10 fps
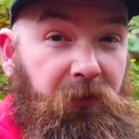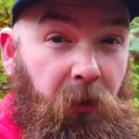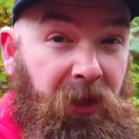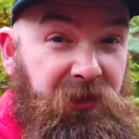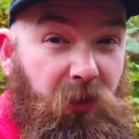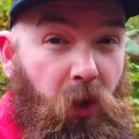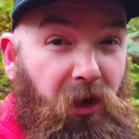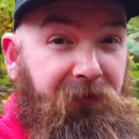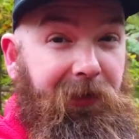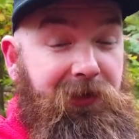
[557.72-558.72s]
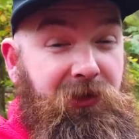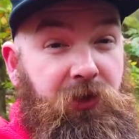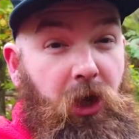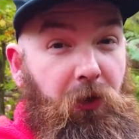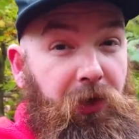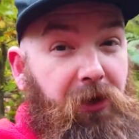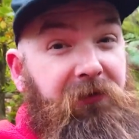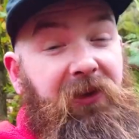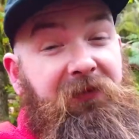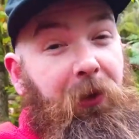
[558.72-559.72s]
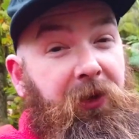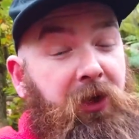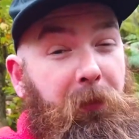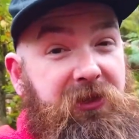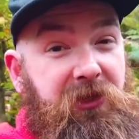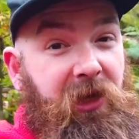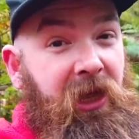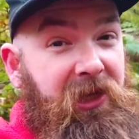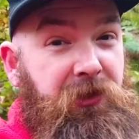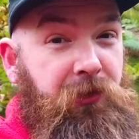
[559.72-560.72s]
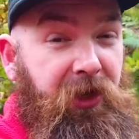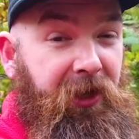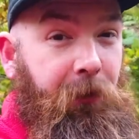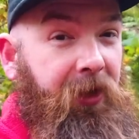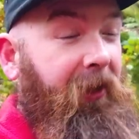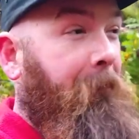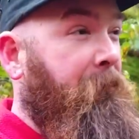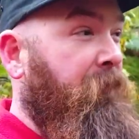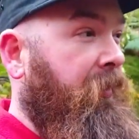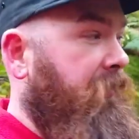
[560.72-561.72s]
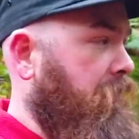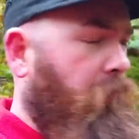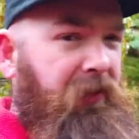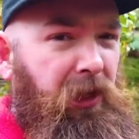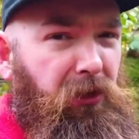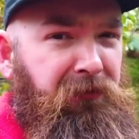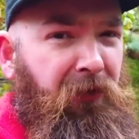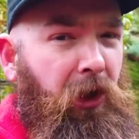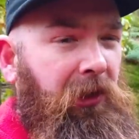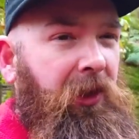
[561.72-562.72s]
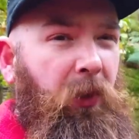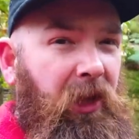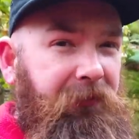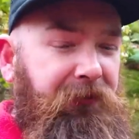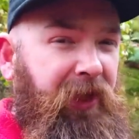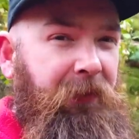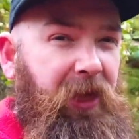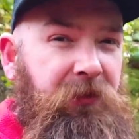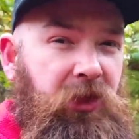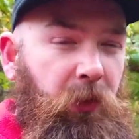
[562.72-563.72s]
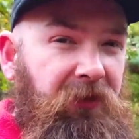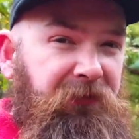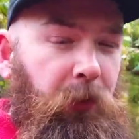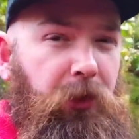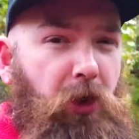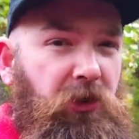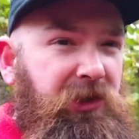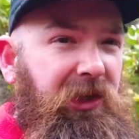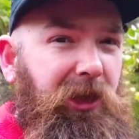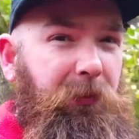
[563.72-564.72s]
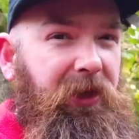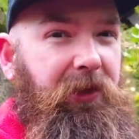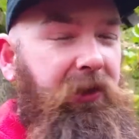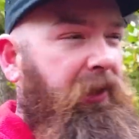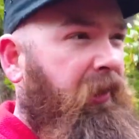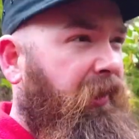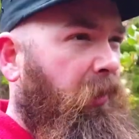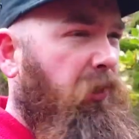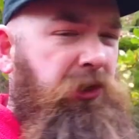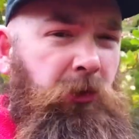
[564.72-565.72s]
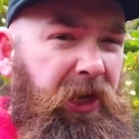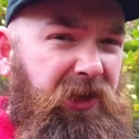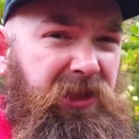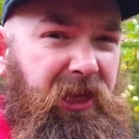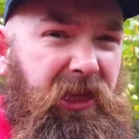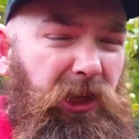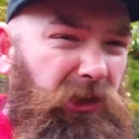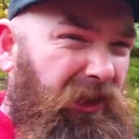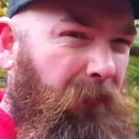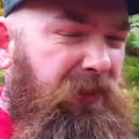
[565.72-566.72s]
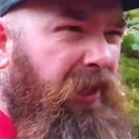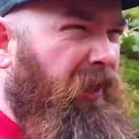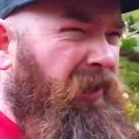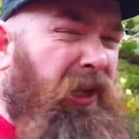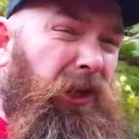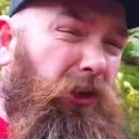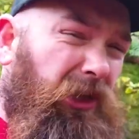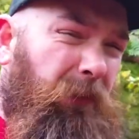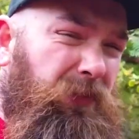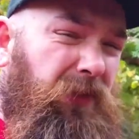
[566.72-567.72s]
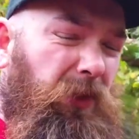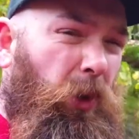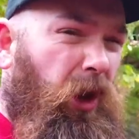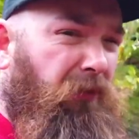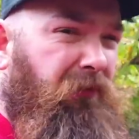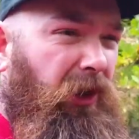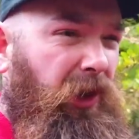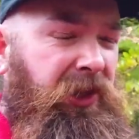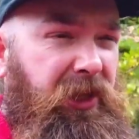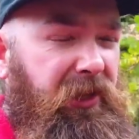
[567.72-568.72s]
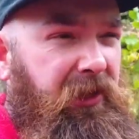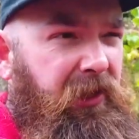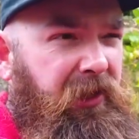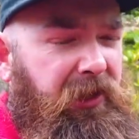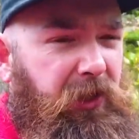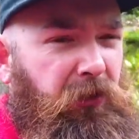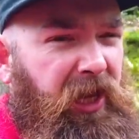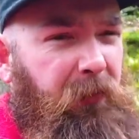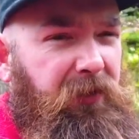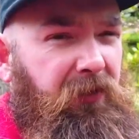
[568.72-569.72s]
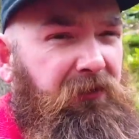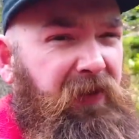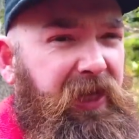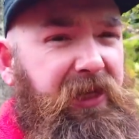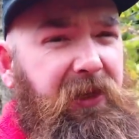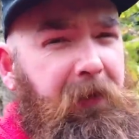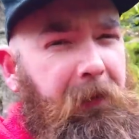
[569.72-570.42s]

I've come down to the waterfalls and sure enough, I found a composition I like straight away. Lovely little fall, and the way I'm framing it, I'm shooting through the rocks a little bit, which creates like a little glimpse, of the waterfall, and they create a bit of a V